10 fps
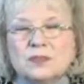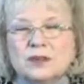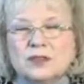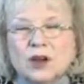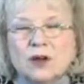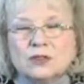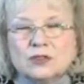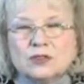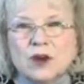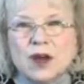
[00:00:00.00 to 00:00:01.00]
don't
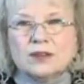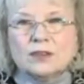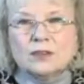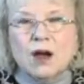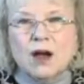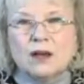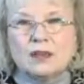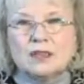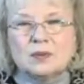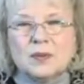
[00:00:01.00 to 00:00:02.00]
strike the
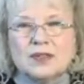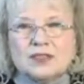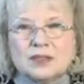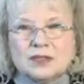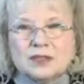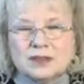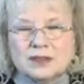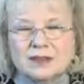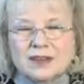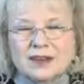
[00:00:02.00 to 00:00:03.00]
rock, speak to it.
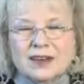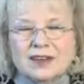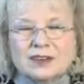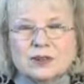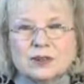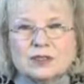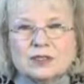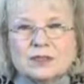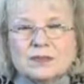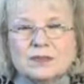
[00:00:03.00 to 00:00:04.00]
And of
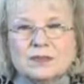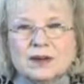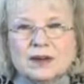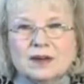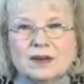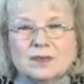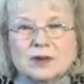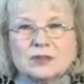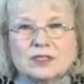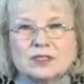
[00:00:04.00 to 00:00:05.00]
course, uh,
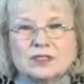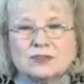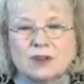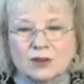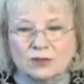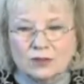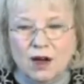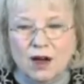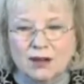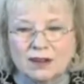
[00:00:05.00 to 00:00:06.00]
Moses struck the
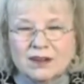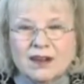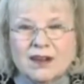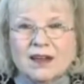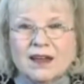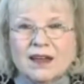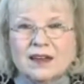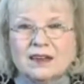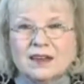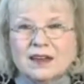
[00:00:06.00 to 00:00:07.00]
rock
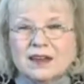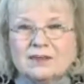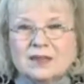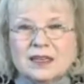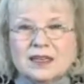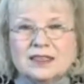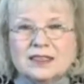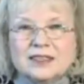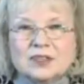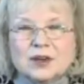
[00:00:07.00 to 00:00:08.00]
and uh, he
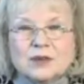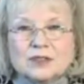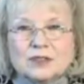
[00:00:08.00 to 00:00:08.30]
didn't get to go into the